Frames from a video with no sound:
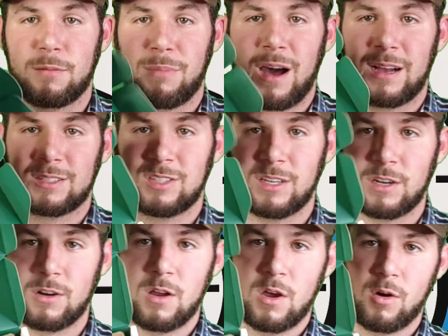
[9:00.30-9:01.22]
the box
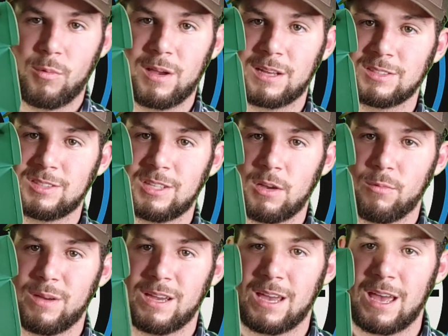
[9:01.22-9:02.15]
here, we can see
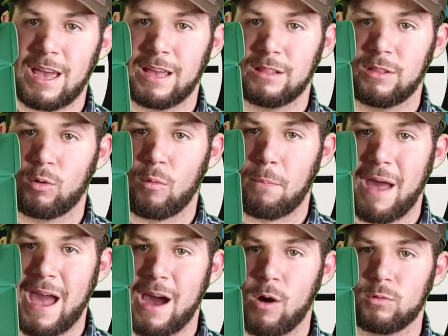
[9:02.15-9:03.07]
we get a little
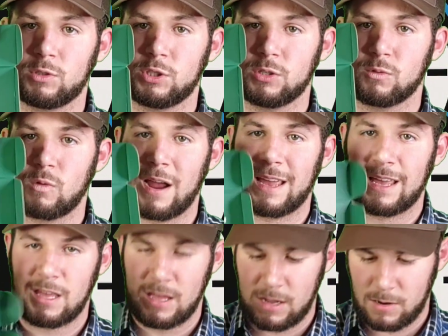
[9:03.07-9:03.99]
pouch
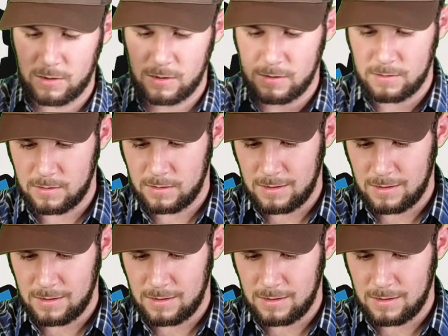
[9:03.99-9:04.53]
right here.